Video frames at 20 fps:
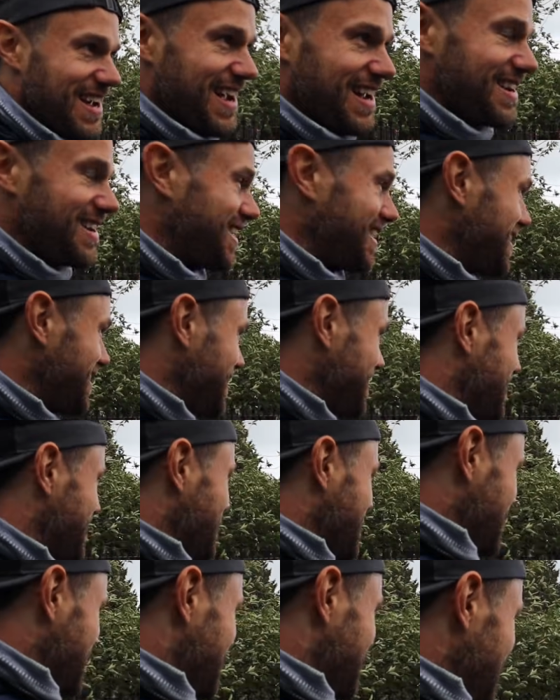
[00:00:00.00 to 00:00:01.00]
at Henley.
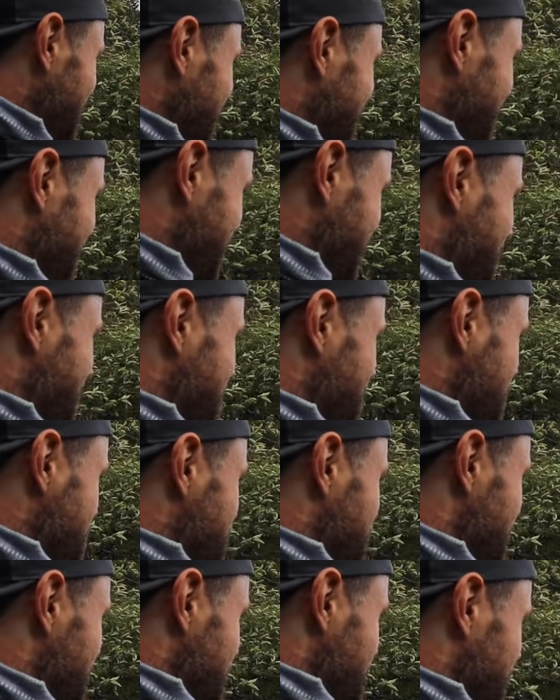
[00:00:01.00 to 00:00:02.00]
All right, left over the
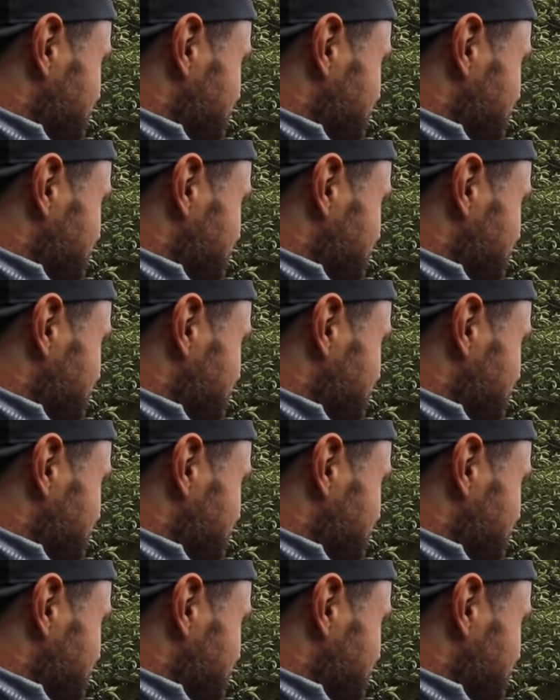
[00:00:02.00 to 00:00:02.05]
bridge